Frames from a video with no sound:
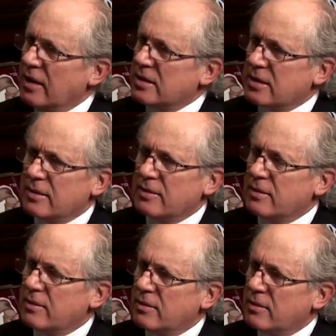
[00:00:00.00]
asked
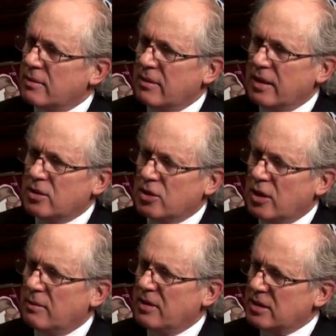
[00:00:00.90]
my
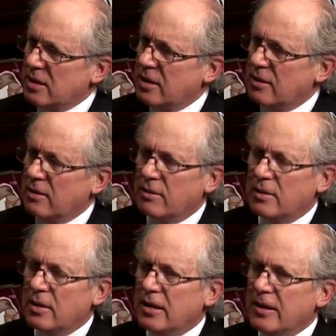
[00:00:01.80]
child, my son,
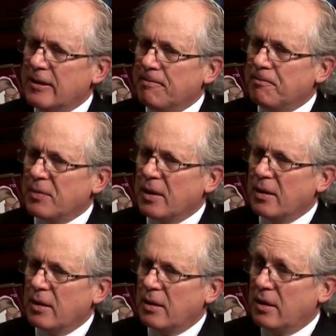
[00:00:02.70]
um,
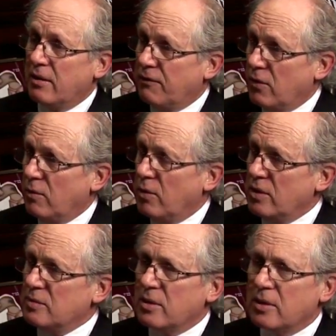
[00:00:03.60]
I uh, have four boys,
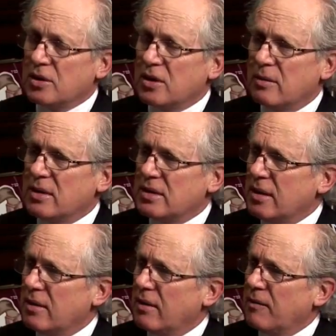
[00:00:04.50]
Baruch Hashem, I
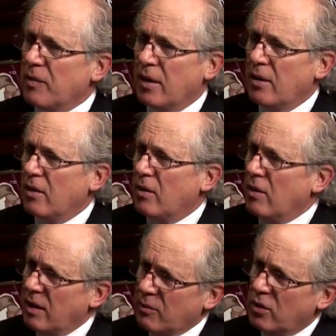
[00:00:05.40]
said,
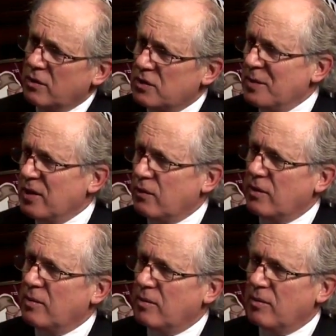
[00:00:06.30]
I'm going to speak to
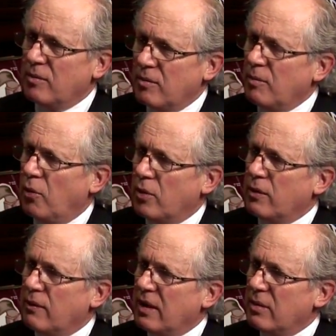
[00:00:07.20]
an important
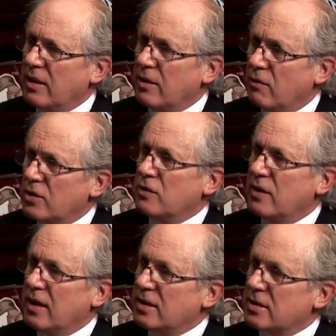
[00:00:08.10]
rabbi. What should I
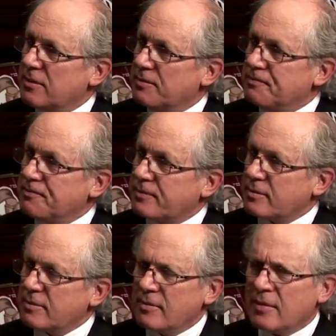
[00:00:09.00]
ask him?
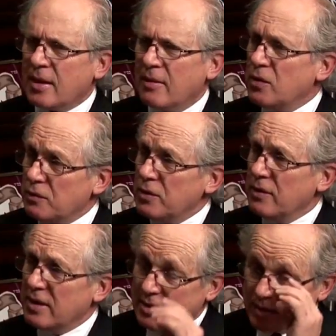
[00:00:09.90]
What would you ask